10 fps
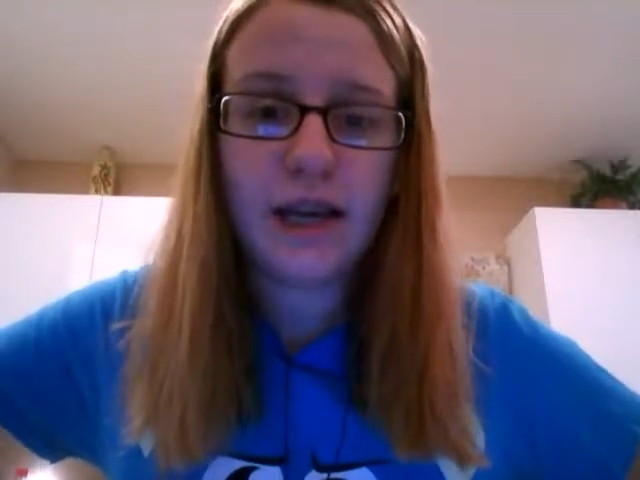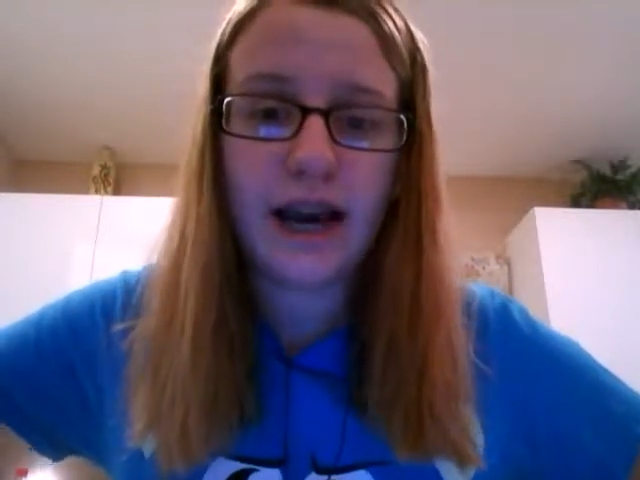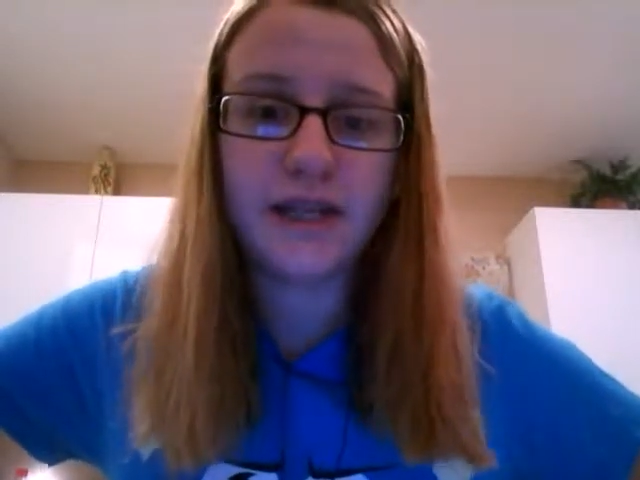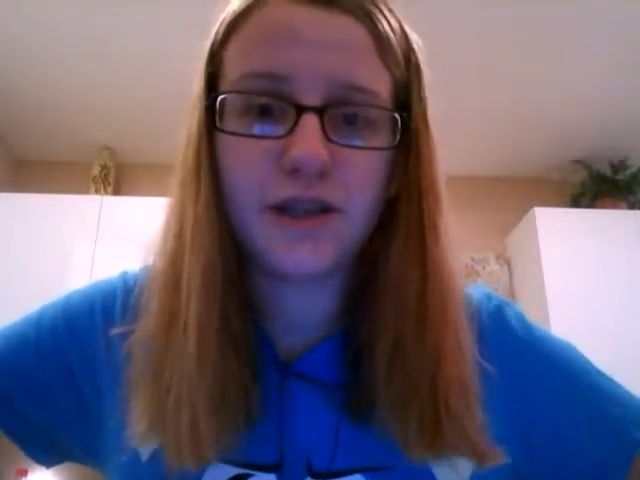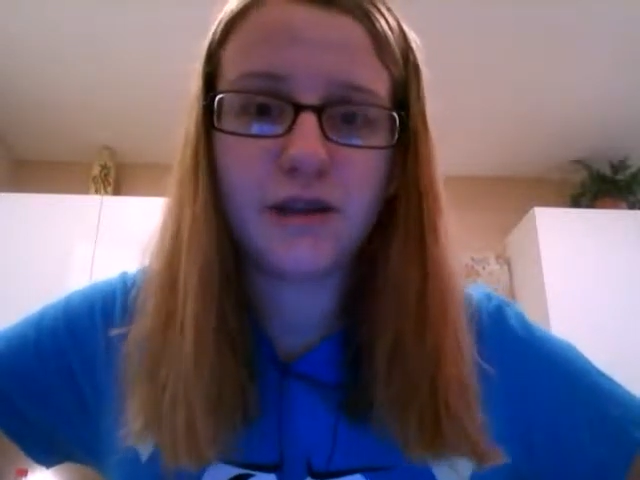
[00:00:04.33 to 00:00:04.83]

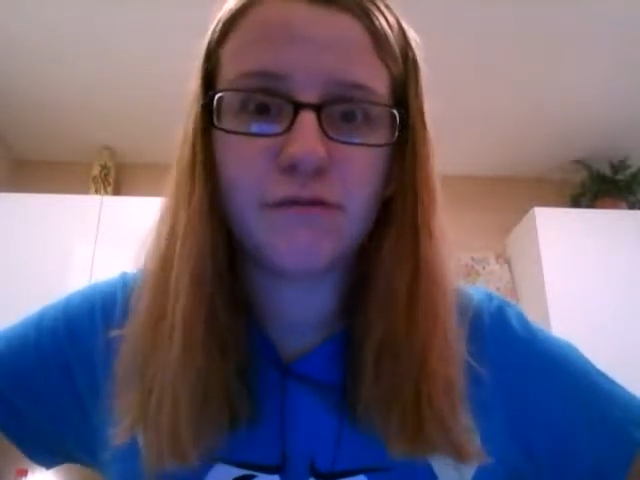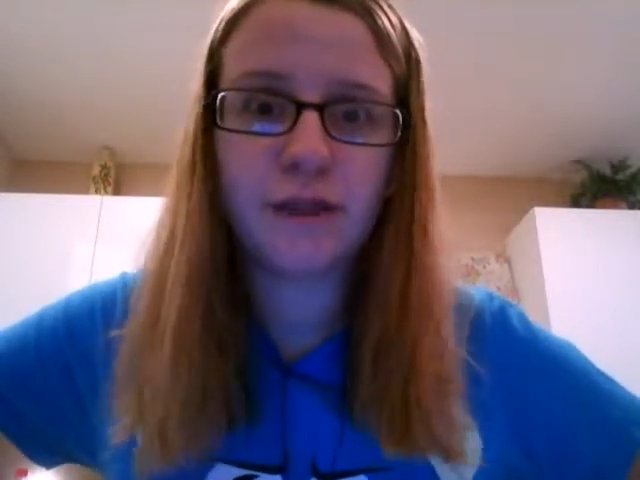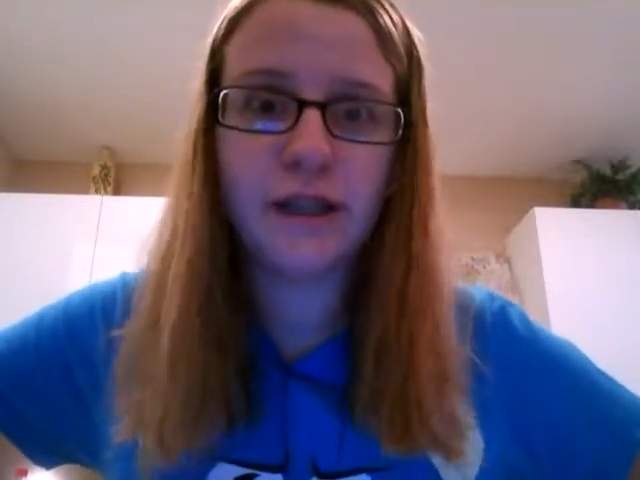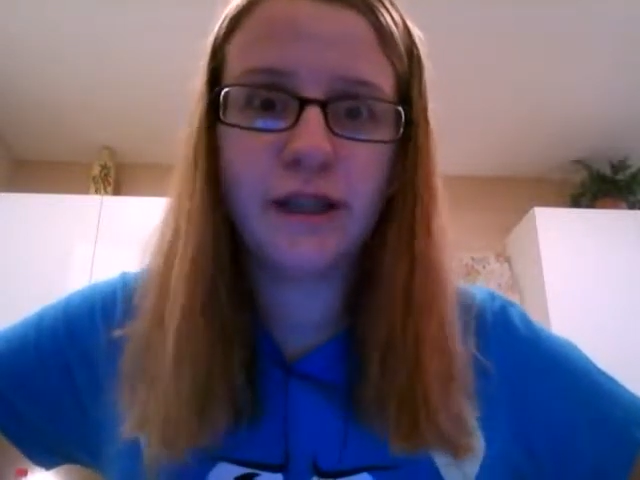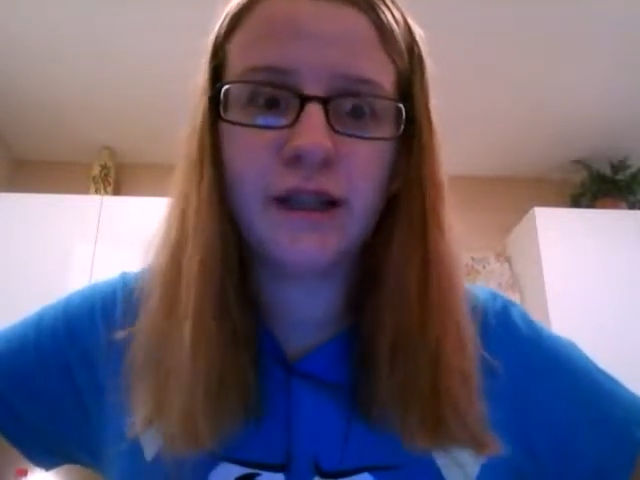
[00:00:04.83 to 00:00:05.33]
I just
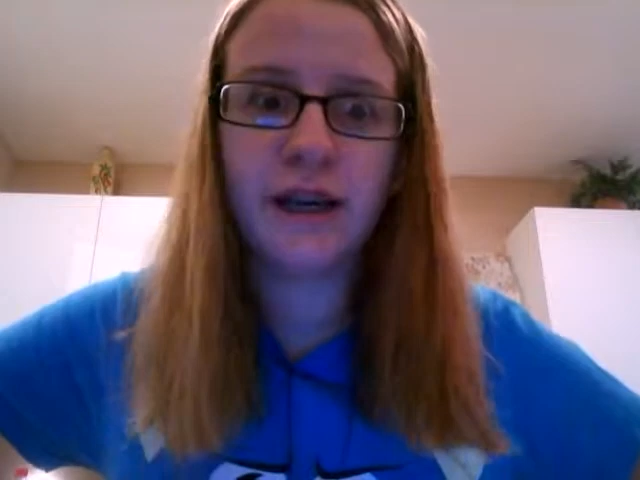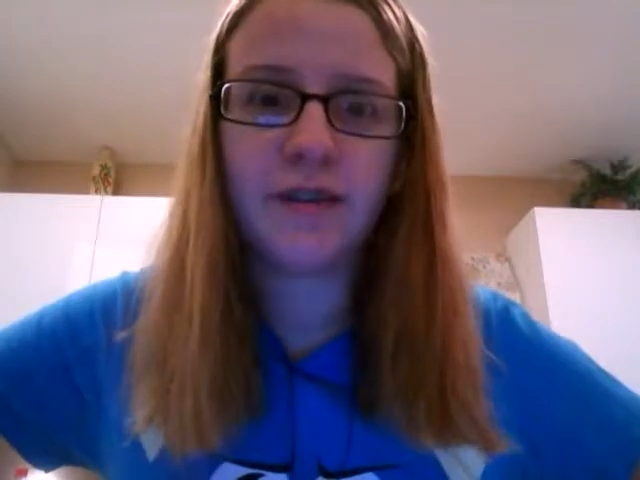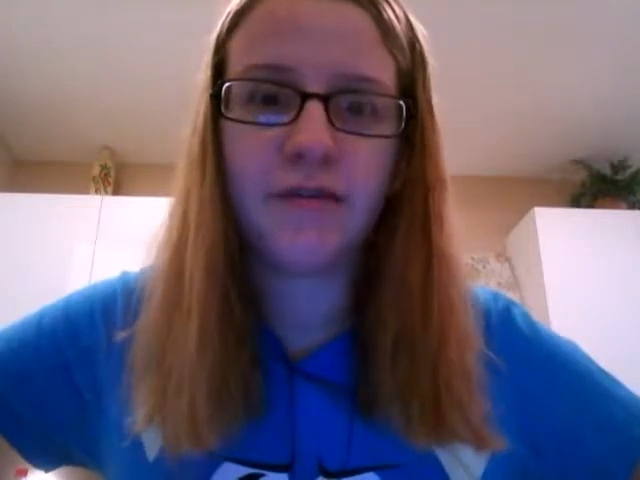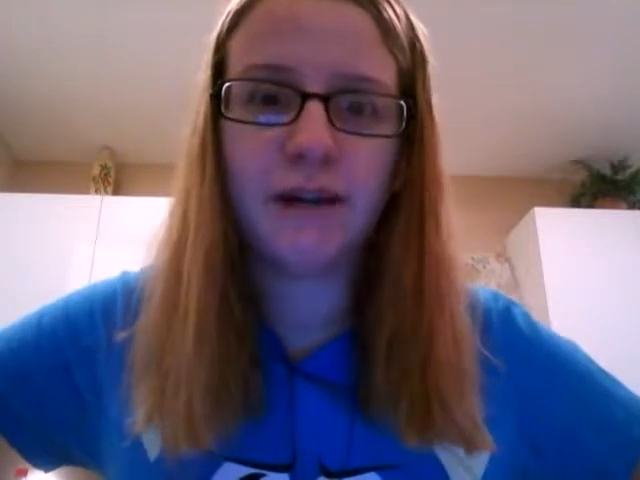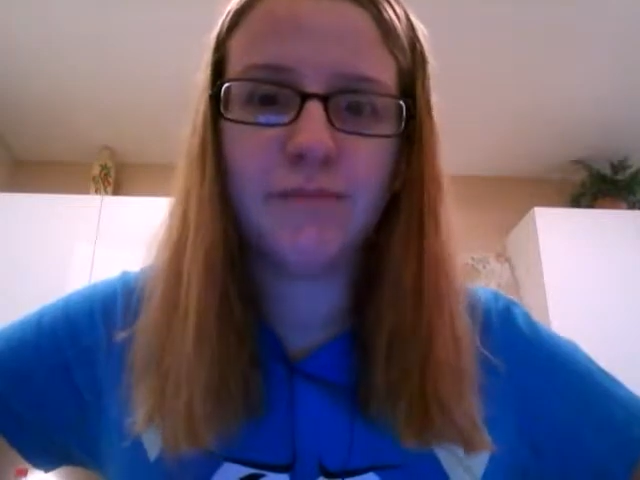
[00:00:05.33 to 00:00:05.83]
really like
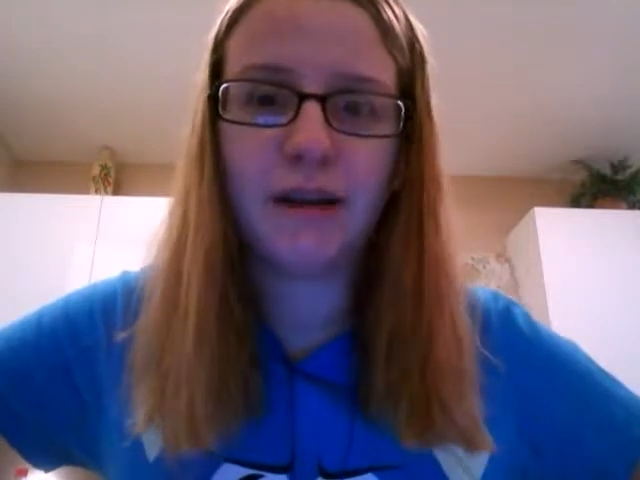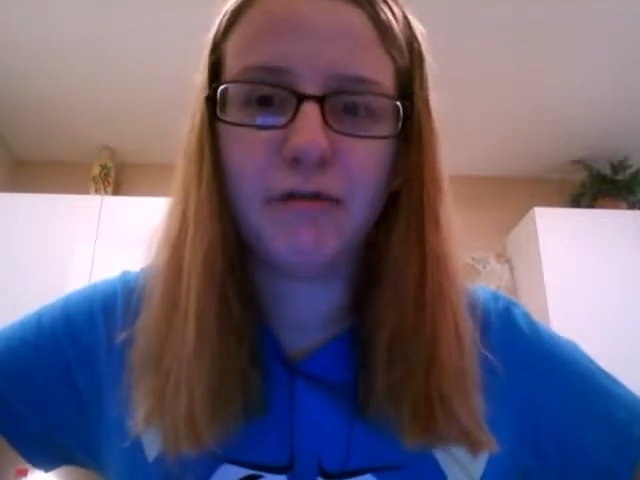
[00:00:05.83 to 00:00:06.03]
the way my